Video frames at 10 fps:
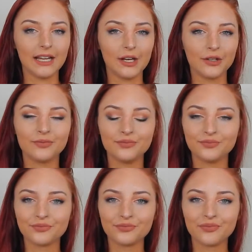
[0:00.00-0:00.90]
I know,
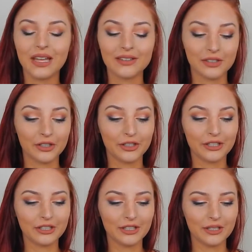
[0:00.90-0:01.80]
it's a
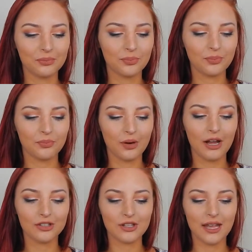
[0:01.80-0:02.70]
good
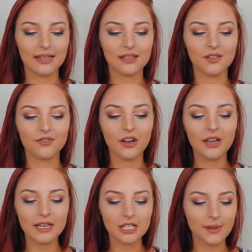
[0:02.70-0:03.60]
brush that is
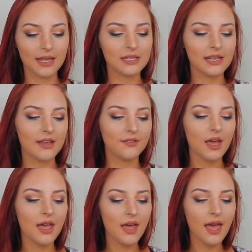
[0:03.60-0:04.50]
very inexpensive,
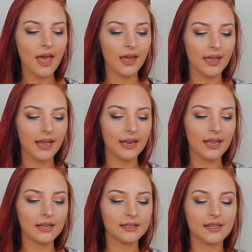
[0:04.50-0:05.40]
and
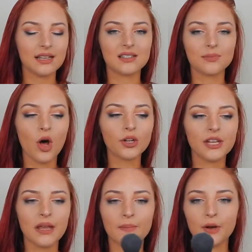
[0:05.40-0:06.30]
it is a small
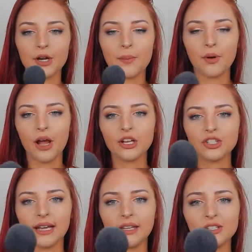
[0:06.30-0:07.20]
tapered
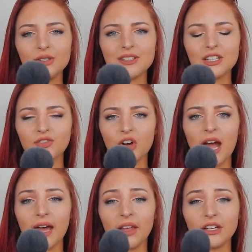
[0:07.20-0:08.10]
brush. I like using this for
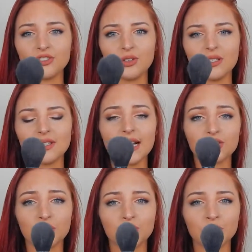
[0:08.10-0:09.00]
highlight too. This is
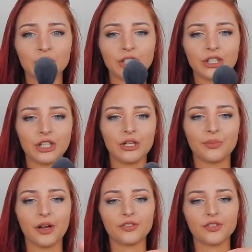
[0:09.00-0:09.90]
actually a really good
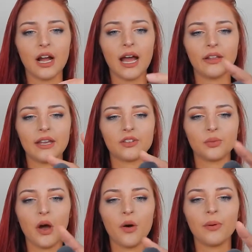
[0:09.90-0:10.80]
brush for highlight as
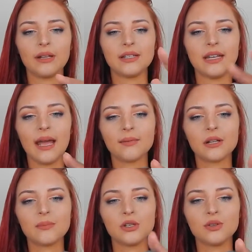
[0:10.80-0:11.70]
well, but today I'm
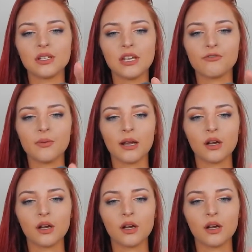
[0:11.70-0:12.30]
going to be using it for my